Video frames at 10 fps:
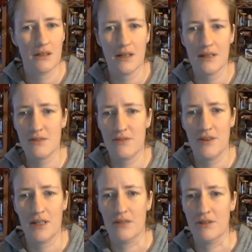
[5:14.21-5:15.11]
That's
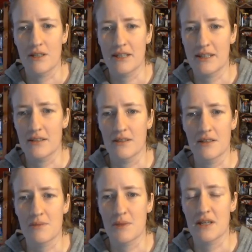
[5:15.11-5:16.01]
fucking
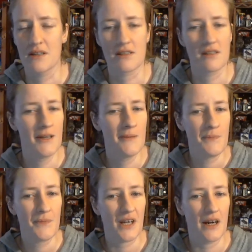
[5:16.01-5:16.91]
ridiculous because
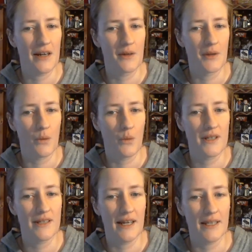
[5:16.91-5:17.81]
I know that
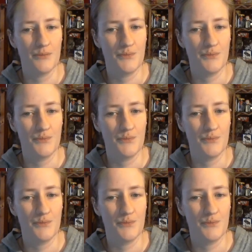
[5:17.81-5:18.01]
one day,